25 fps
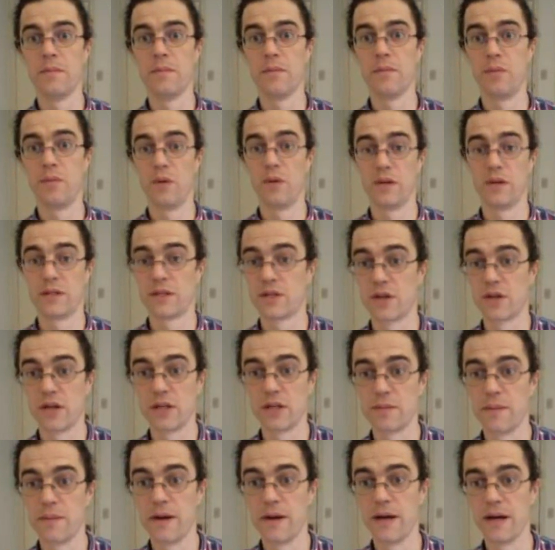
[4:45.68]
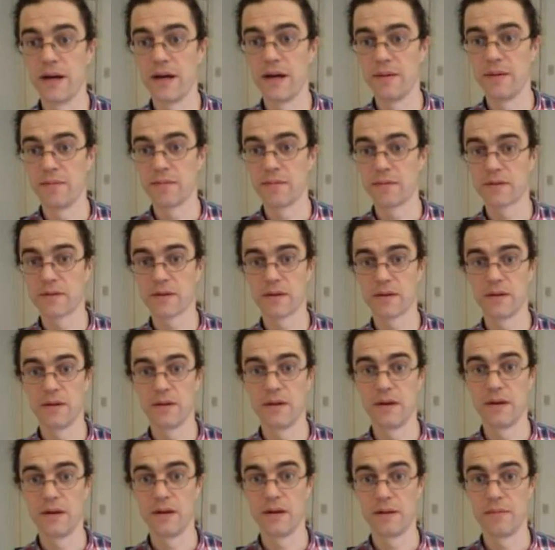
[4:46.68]
What strikes my eye
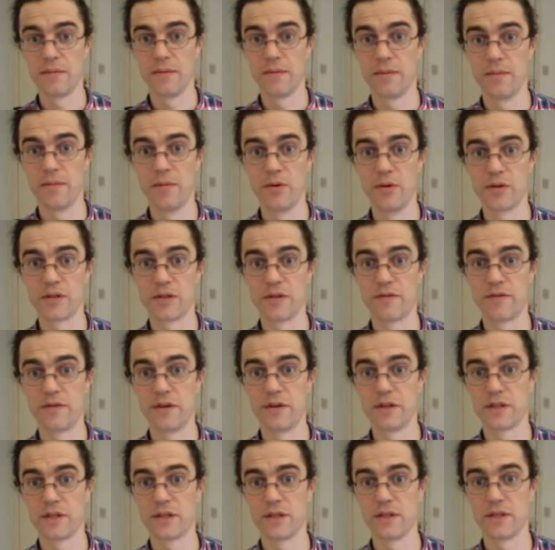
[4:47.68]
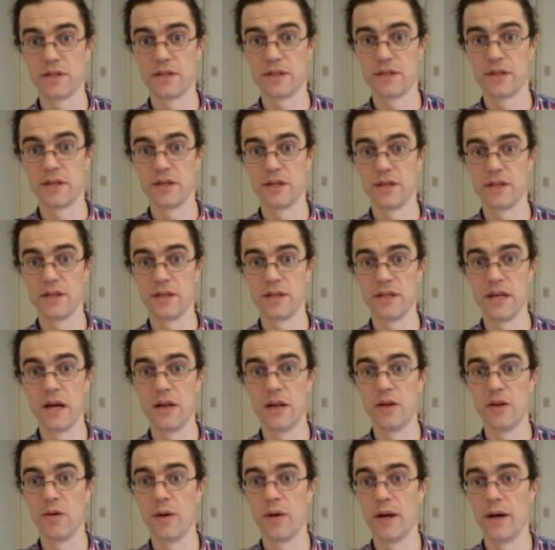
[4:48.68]
the most at first is the
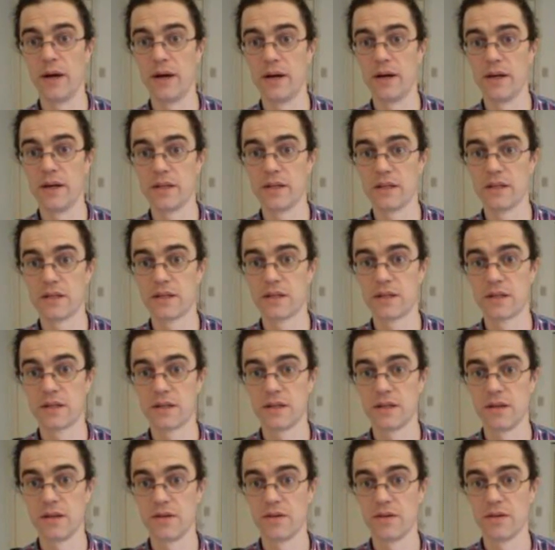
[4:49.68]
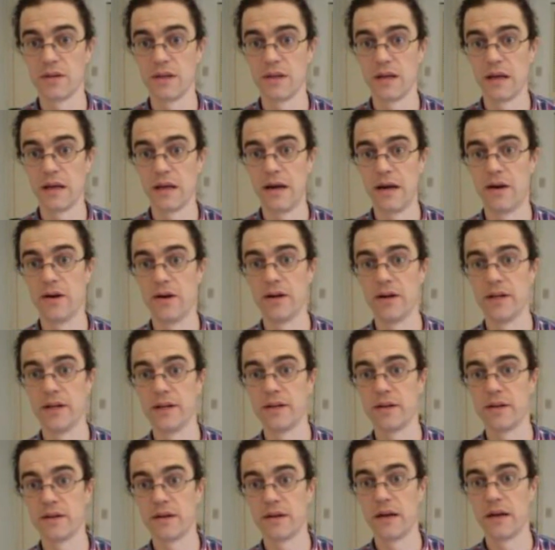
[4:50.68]
yellow areas,
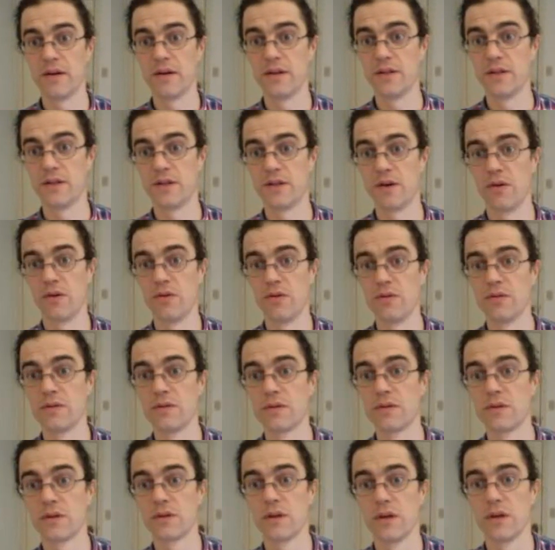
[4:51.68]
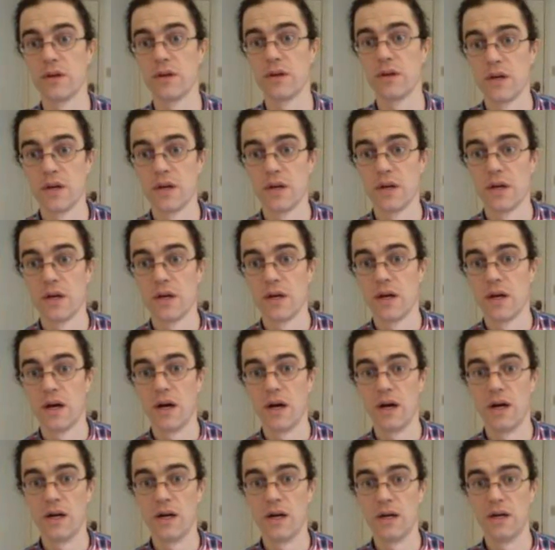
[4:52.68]
arid zones,
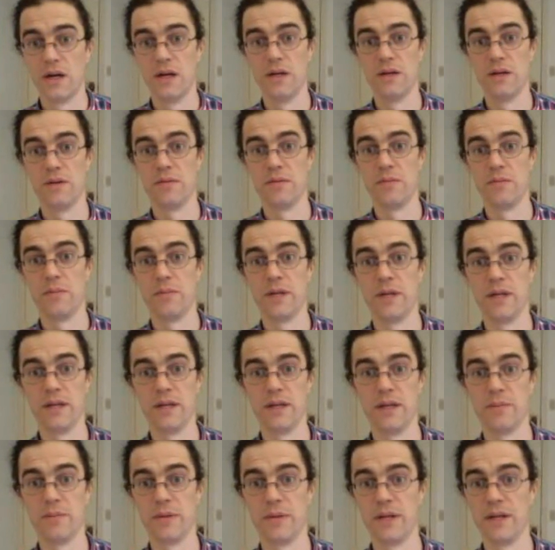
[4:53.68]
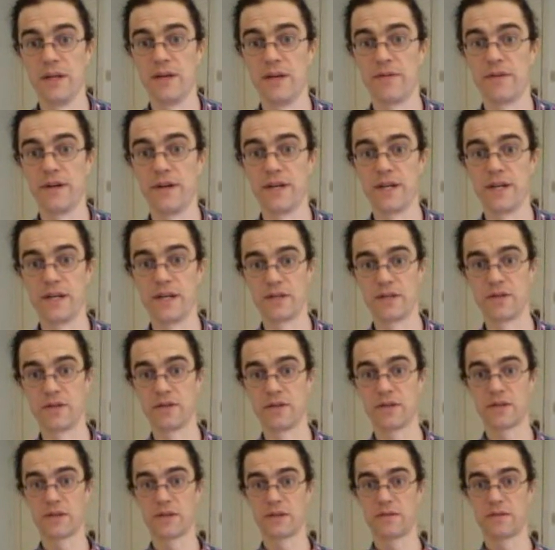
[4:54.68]
many different
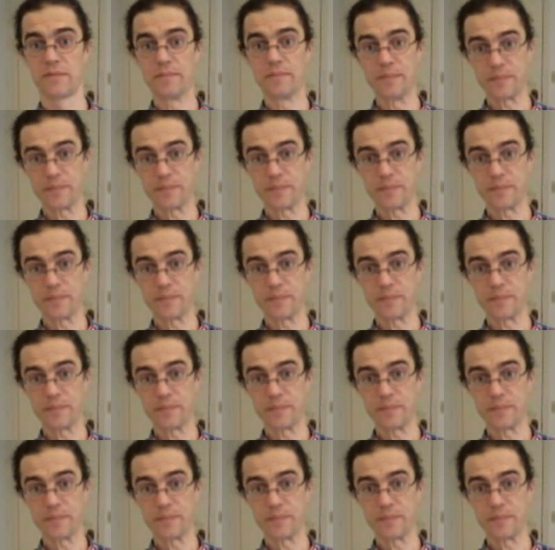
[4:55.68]
deserts,